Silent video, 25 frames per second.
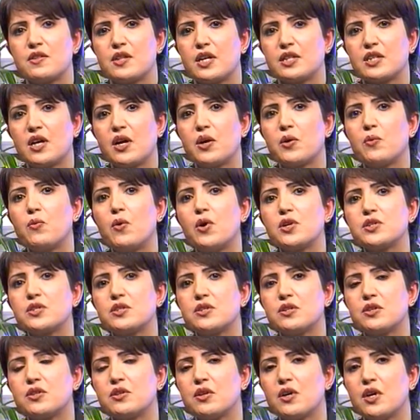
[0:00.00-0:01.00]
that I
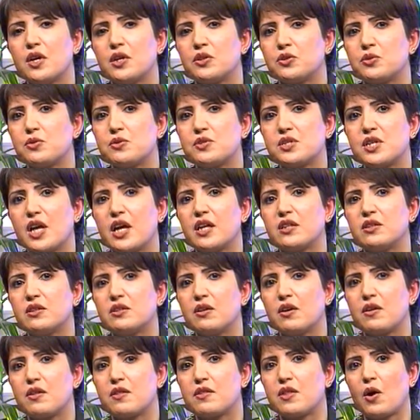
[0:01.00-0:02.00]
wanted to
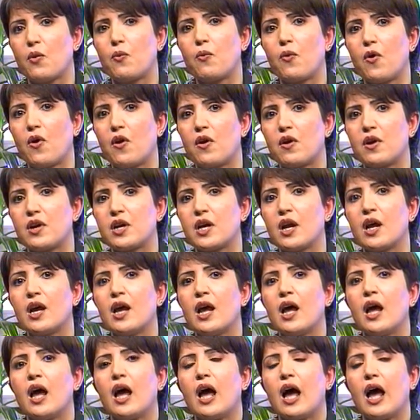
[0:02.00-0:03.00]
send the world.